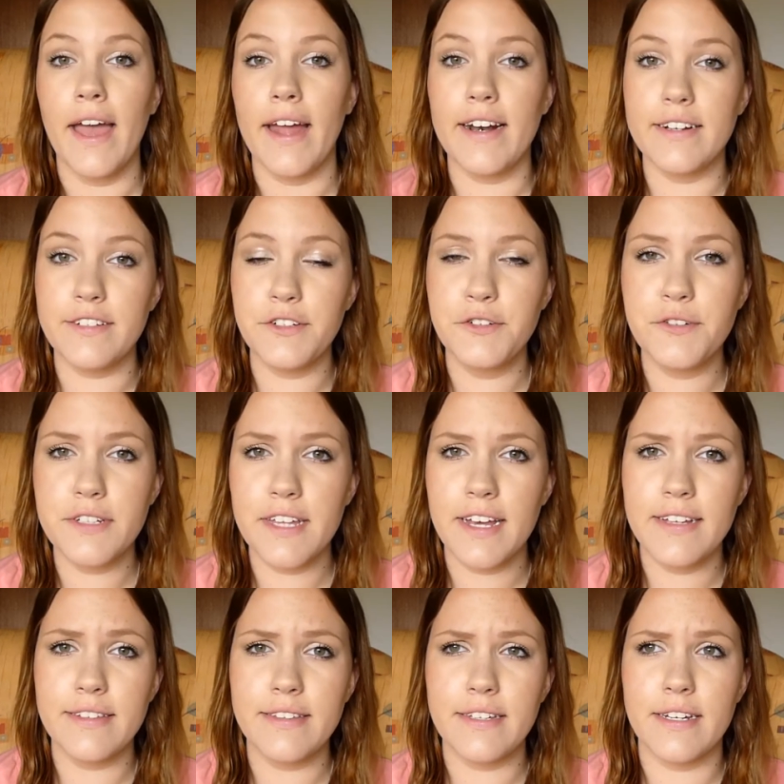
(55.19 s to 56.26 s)
and I didn't
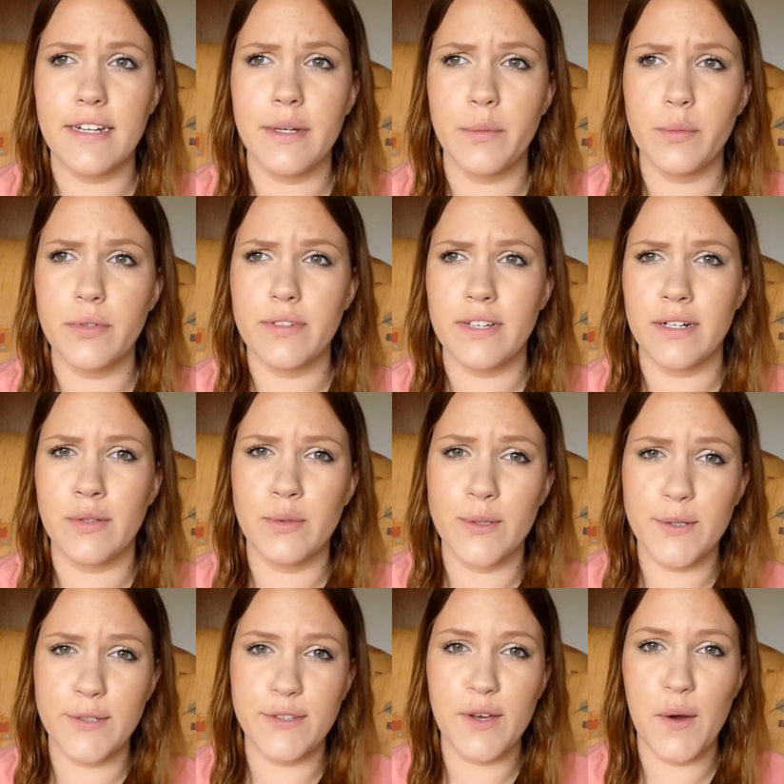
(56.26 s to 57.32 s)
realize that it was going to
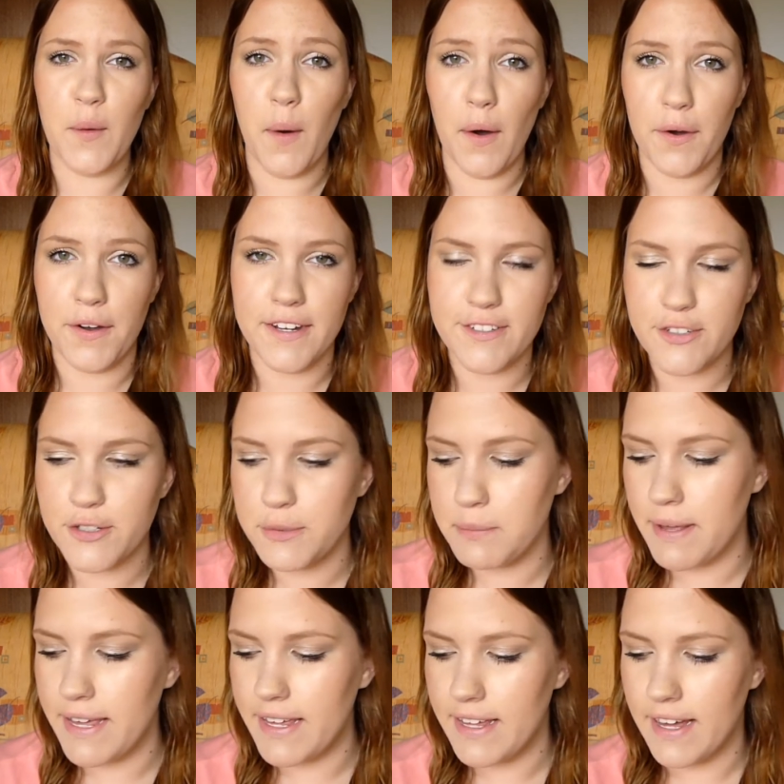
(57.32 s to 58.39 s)
look so orange on
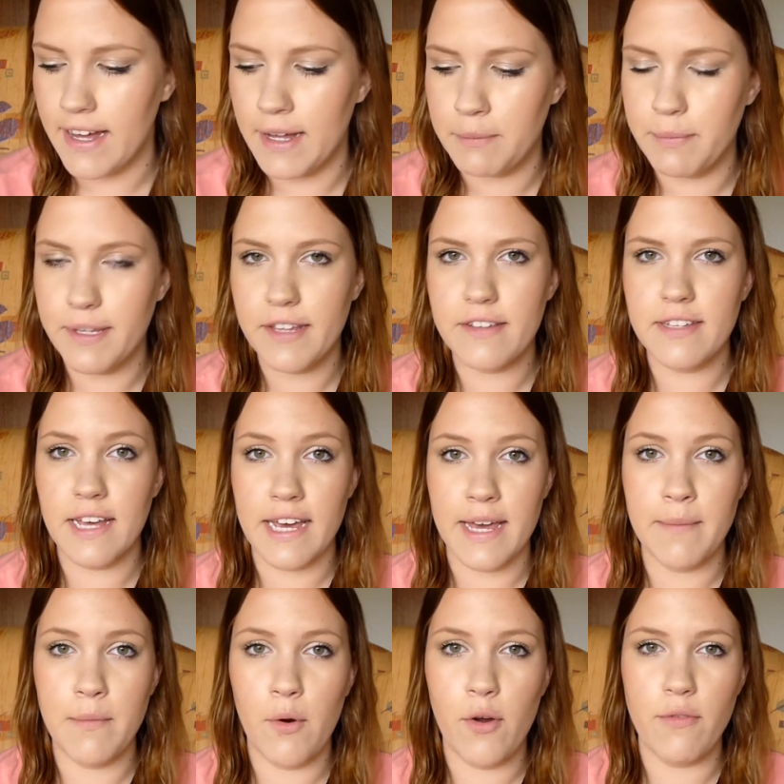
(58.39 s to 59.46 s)
me because I
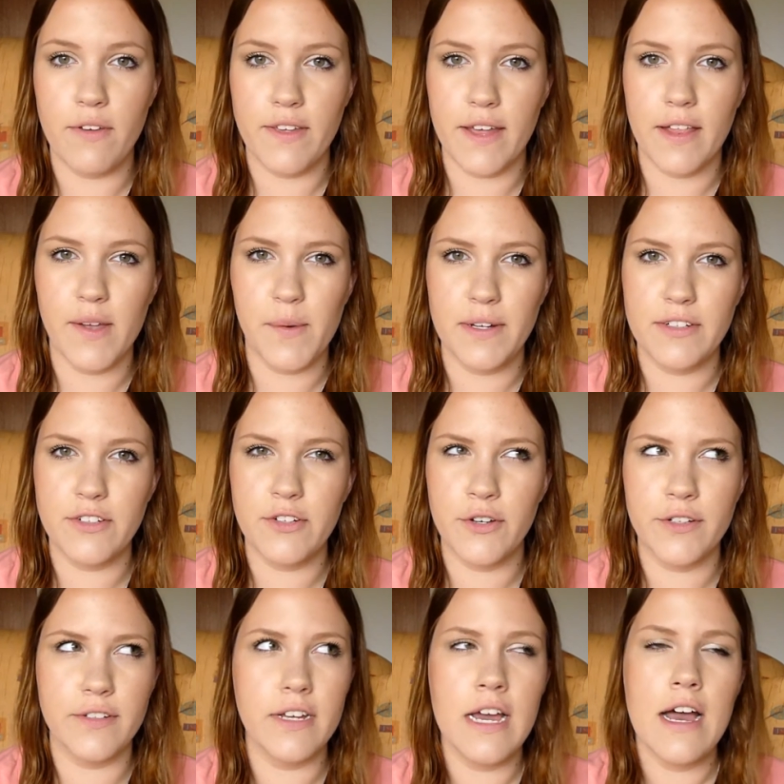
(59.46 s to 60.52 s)
am more of a yellow
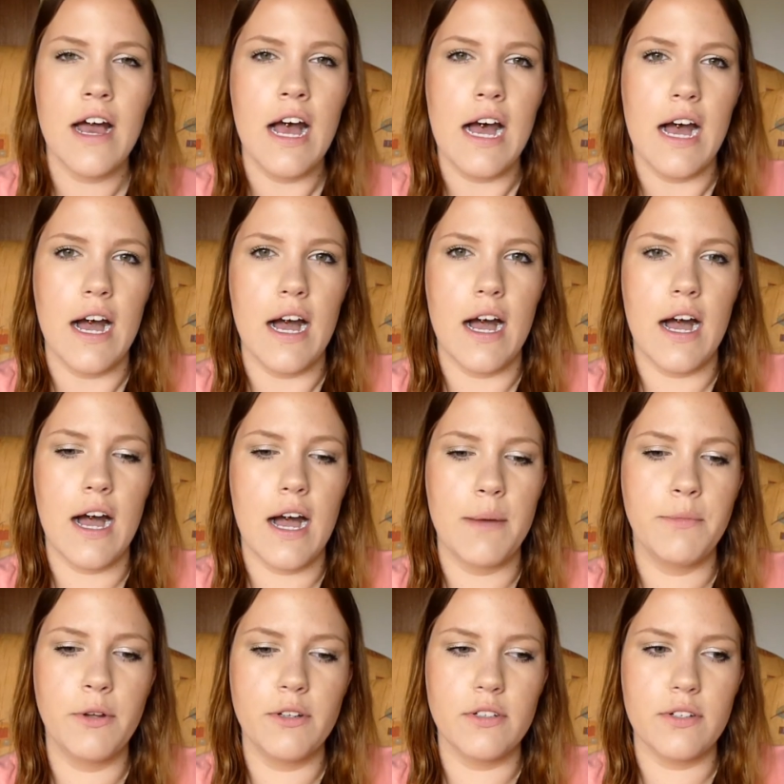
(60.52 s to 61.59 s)
undertone.
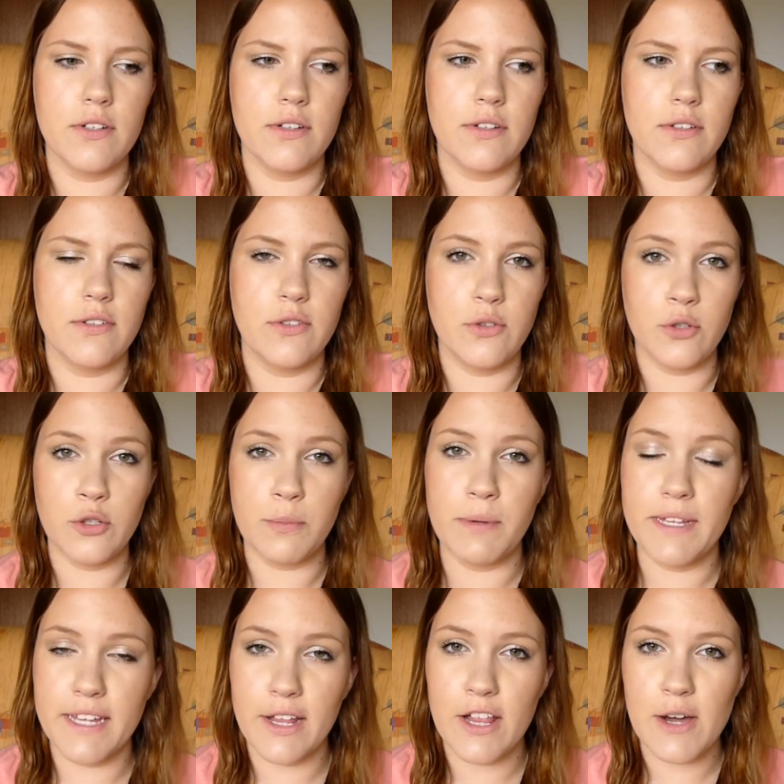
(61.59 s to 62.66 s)
I'm not super
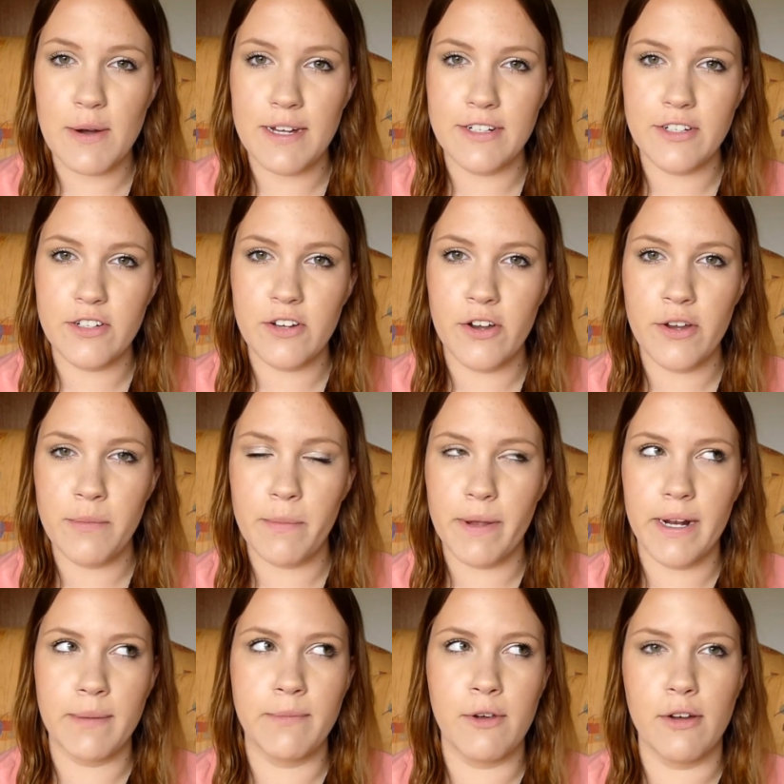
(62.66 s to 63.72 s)
yellow undertone,
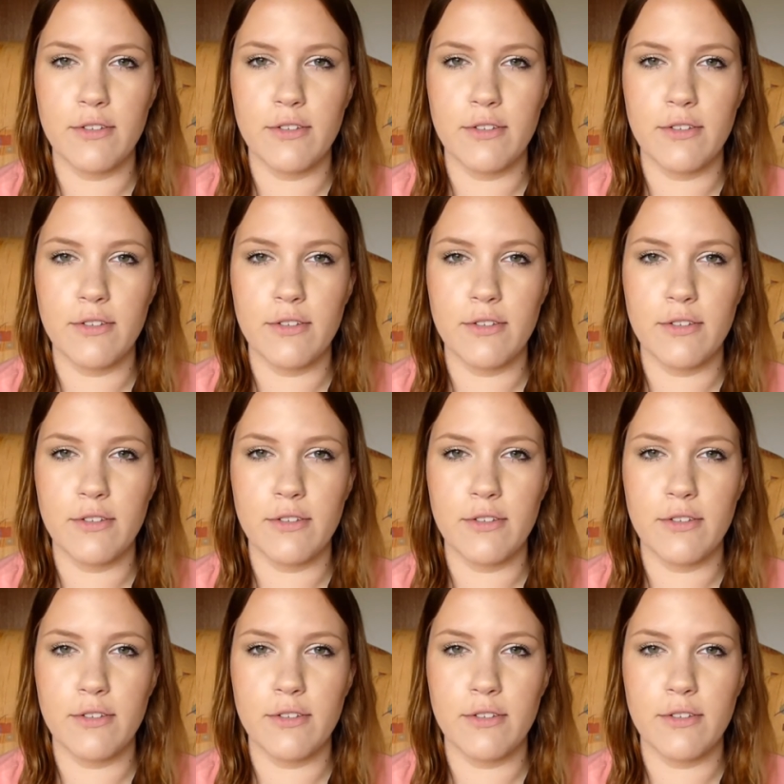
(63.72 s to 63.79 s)
but I'm not